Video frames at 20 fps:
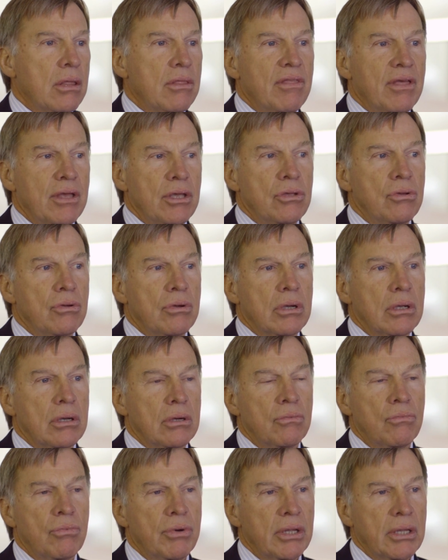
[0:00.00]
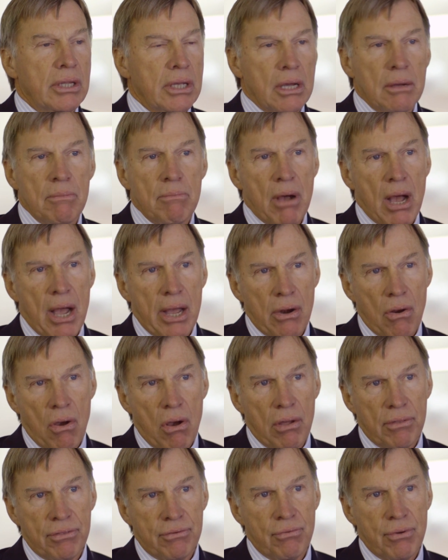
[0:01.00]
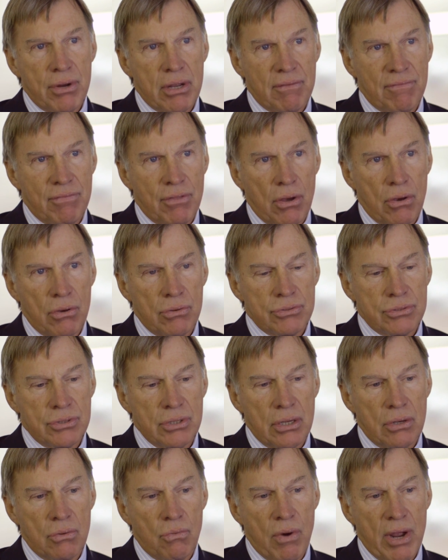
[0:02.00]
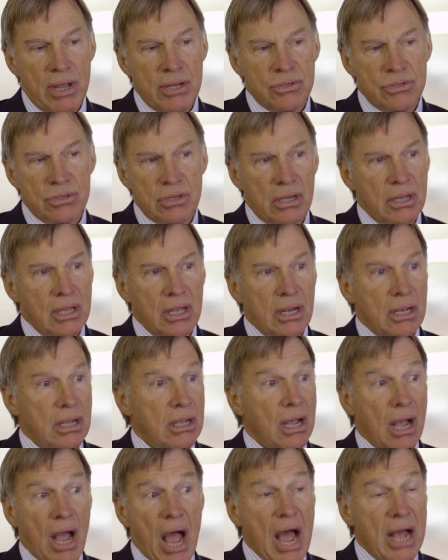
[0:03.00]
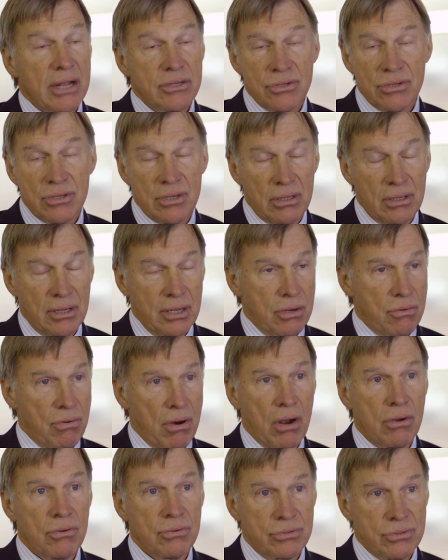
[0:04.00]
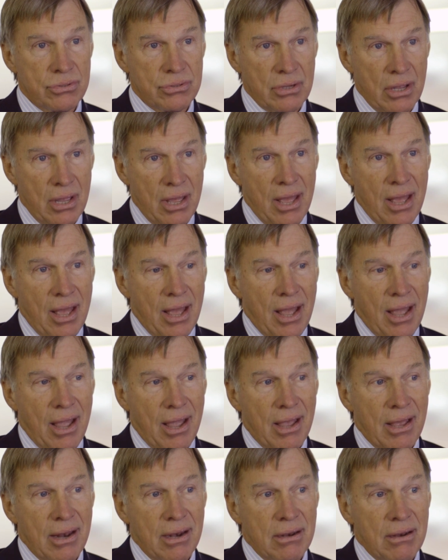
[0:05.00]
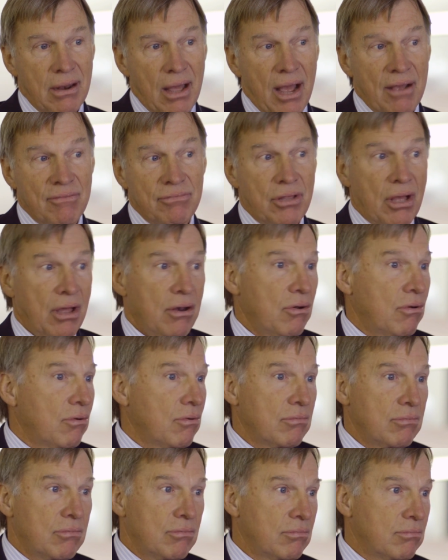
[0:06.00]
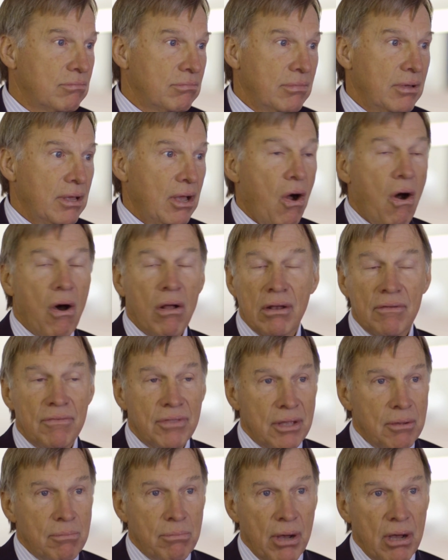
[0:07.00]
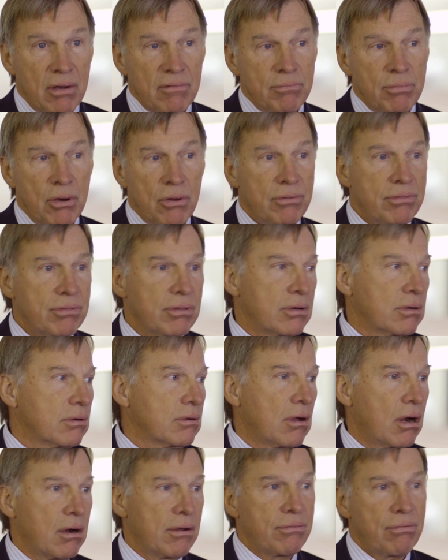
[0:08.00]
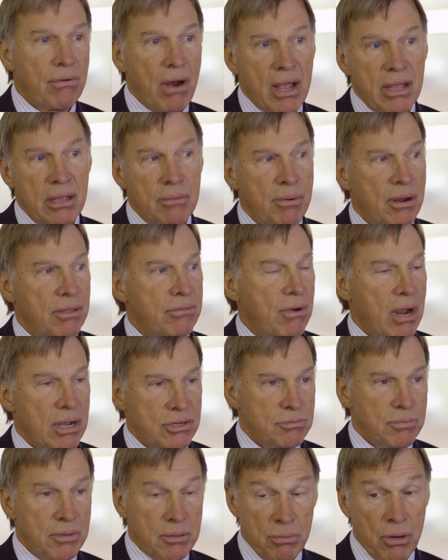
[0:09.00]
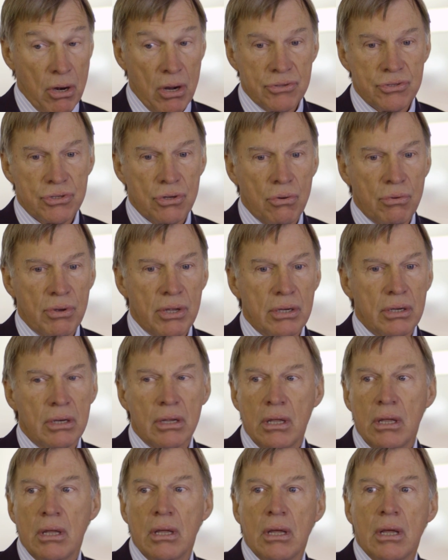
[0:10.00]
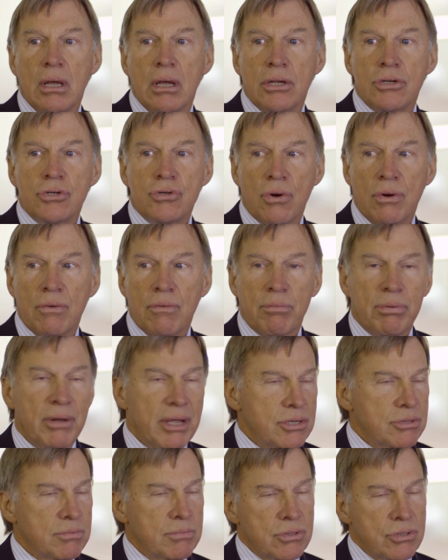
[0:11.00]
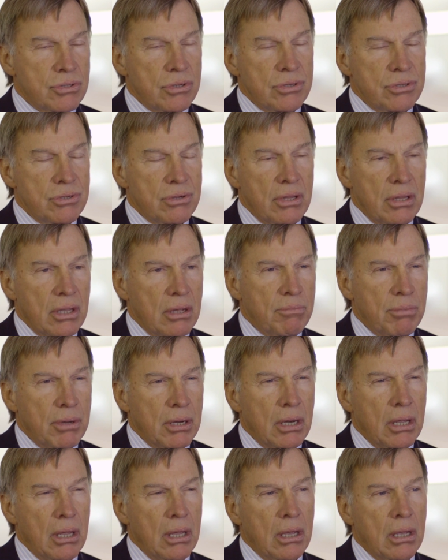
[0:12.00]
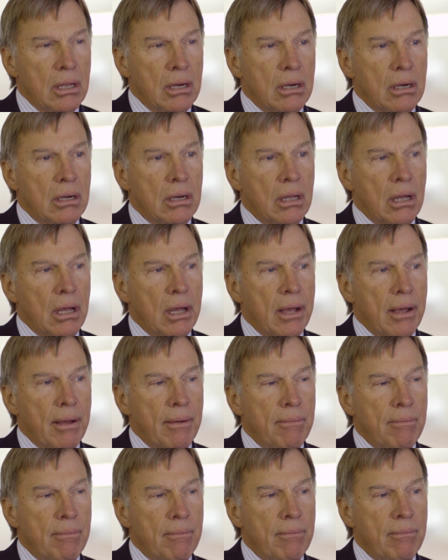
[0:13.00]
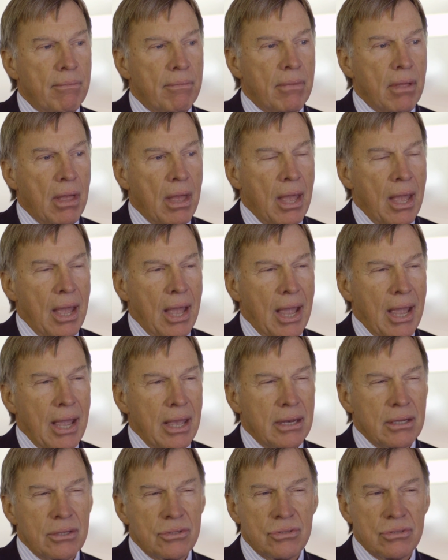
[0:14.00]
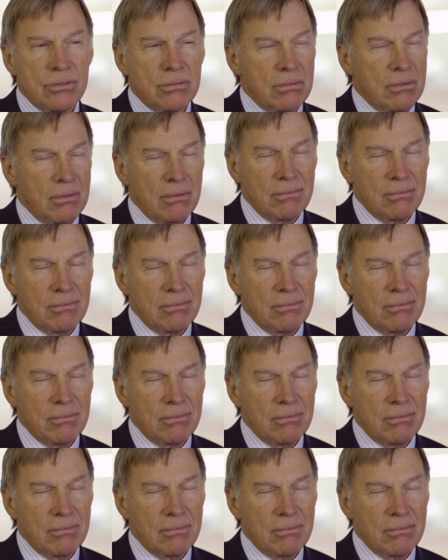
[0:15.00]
that you can really combine all three of those in ways that constantly grows. And I've done all of the above, both in hip arthroscopy, but also in joint replacement surgery of the hip and knee, and it's